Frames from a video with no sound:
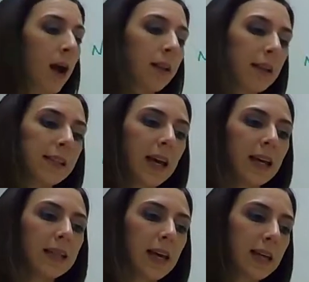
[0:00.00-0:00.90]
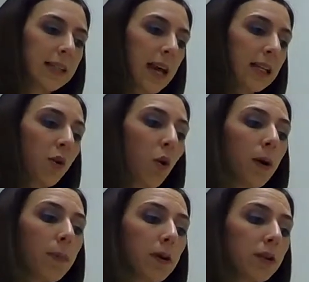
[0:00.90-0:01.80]
The second thing says
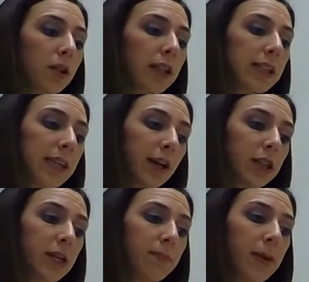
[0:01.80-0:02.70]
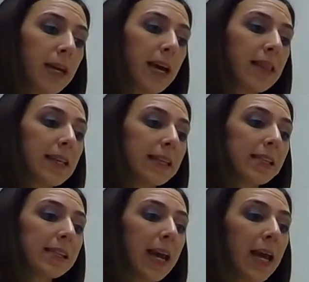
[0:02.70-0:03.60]
orbitals are considered to be in the
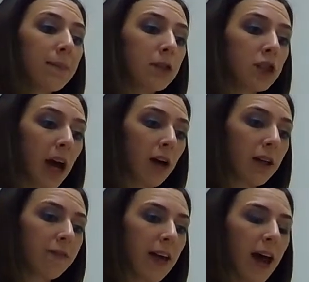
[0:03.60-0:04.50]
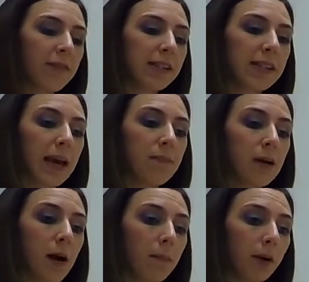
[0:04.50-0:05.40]
same shell if they have the same
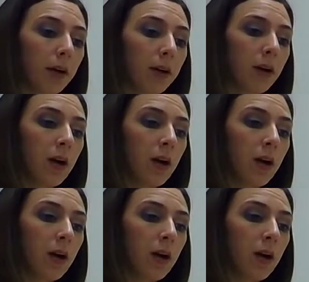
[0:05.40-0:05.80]
number